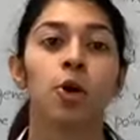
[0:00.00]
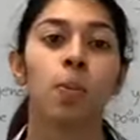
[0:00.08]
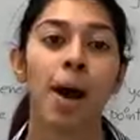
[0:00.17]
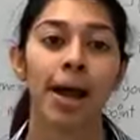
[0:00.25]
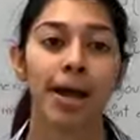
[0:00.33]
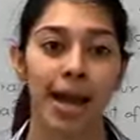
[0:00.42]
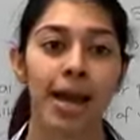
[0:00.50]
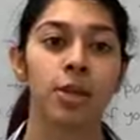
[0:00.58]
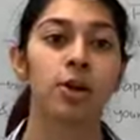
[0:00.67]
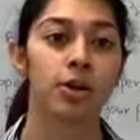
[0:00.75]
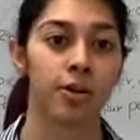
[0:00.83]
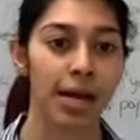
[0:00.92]
back and you
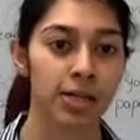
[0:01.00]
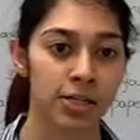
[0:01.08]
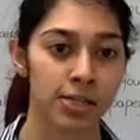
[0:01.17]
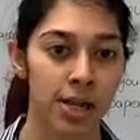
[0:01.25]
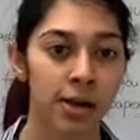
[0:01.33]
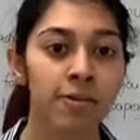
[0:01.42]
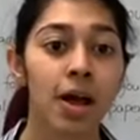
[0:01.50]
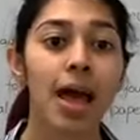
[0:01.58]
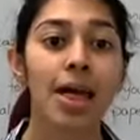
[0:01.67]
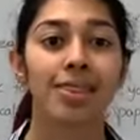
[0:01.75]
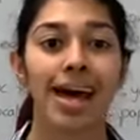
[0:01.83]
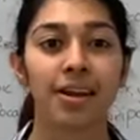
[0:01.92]
correct yourself,
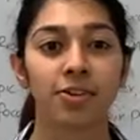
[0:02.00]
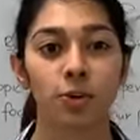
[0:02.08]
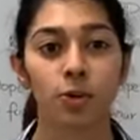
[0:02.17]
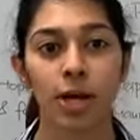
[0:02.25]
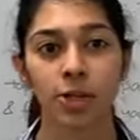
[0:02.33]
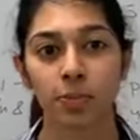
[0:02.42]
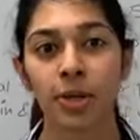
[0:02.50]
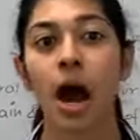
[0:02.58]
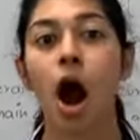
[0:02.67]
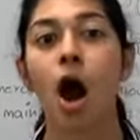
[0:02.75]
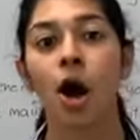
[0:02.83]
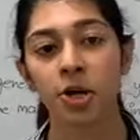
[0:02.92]
that is going to be
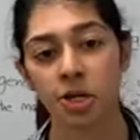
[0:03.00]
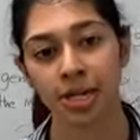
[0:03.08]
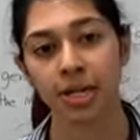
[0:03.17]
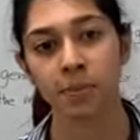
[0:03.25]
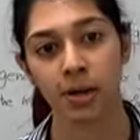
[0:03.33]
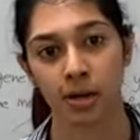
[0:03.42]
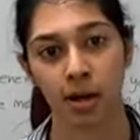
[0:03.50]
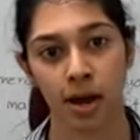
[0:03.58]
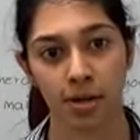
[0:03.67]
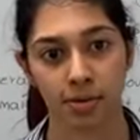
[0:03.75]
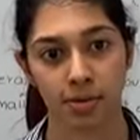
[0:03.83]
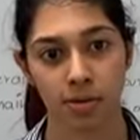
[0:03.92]
harshly
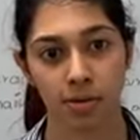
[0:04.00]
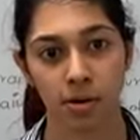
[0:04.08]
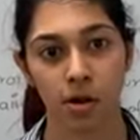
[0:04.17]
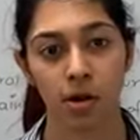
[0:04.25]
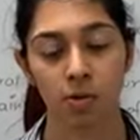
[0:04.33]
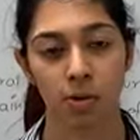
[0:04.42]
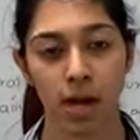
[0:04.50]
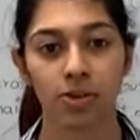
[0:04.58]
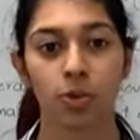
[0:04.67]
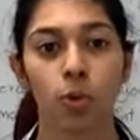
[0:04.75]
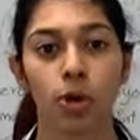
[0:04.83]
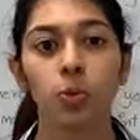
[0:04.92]
penalized, right? So
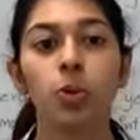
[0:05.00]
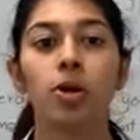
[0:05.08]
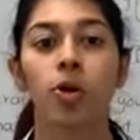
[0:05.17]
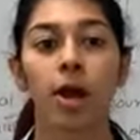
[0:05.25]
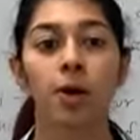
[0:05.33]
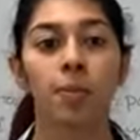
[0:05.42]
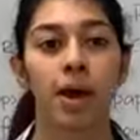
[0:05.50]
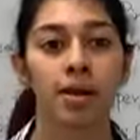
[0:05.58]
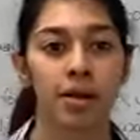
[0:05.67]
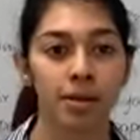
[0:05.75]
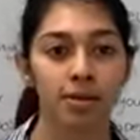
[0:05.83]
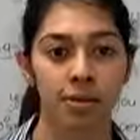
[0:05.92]
what we recommend
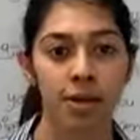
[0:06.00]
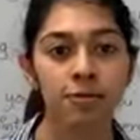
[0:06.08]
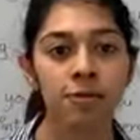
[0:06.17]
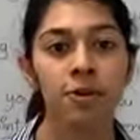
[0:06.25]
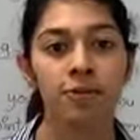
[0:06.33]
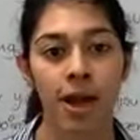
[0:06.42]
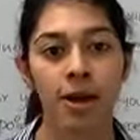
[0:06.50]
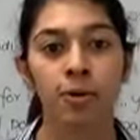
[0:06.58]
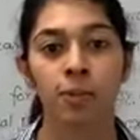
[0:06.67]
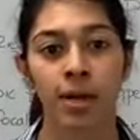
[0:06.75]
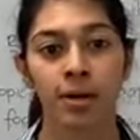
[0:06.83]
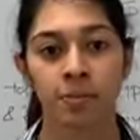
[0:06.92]
is if you've ever
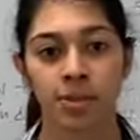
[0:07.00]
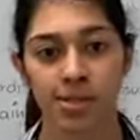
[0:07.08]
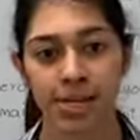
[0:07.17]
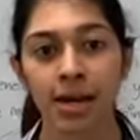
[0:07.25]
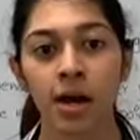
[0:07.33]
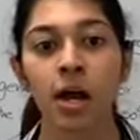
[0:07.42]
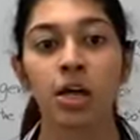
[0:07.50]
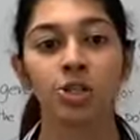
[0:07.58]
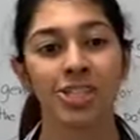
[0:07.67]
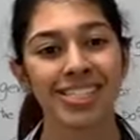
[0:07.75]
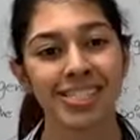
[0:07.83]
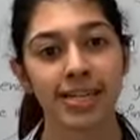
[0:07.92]
made a mistake,
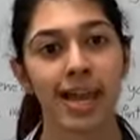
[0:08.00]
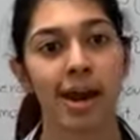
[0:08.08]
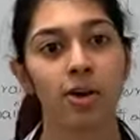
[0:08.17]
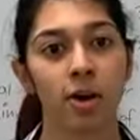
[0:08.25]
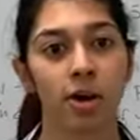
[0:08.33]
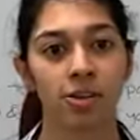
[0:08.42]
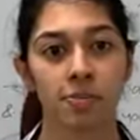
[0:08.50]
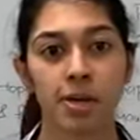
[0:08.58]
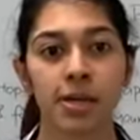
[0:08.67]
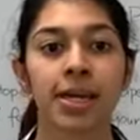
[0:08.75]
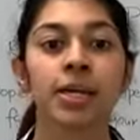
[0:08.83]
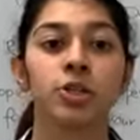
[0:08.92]
just carry on
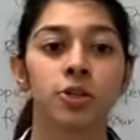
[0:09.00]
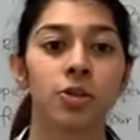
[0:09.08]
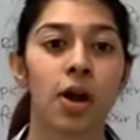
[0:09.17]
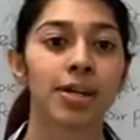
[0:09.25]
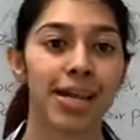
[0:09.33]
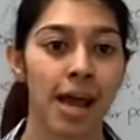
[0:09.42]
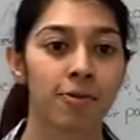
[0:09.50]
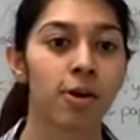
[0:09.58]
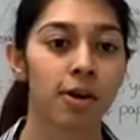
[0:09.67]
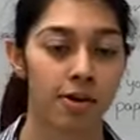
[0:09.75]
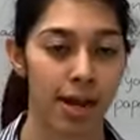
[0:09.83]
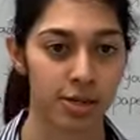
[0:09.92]
speaking. Do not ever
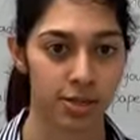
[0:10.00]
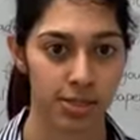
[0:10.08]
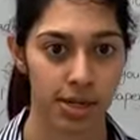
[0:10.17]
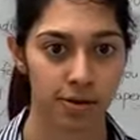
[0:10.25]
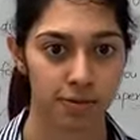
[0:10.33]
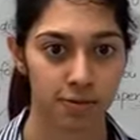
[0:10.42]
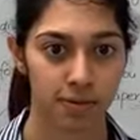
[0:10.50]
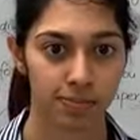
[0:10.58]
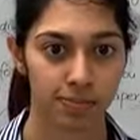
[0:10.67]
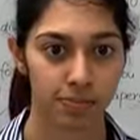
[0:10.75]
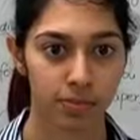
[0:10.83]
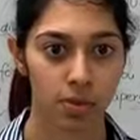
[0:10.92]
correct yourself.
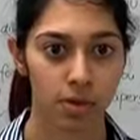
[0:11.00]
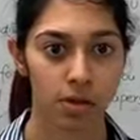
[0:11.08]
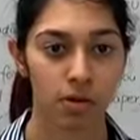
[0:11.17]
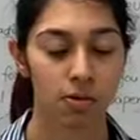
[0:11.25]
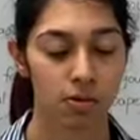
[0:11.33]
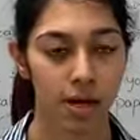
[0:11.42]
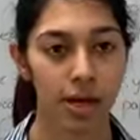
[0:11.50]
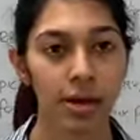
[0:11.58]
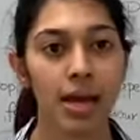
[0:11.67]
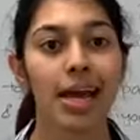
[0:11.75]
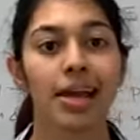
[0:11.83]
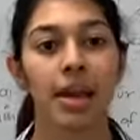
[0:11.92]
Right?
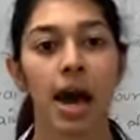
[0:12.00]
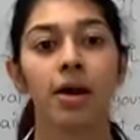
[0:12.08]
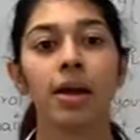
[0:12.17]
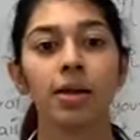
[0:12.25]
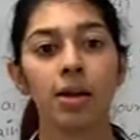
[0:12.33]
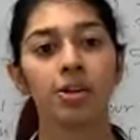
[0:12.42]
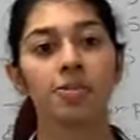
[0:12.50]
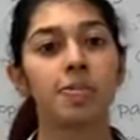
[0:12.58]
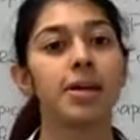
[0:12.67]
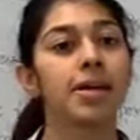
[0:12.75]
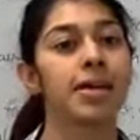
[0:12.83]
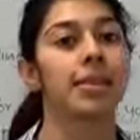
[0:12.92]
Now, in your speaking,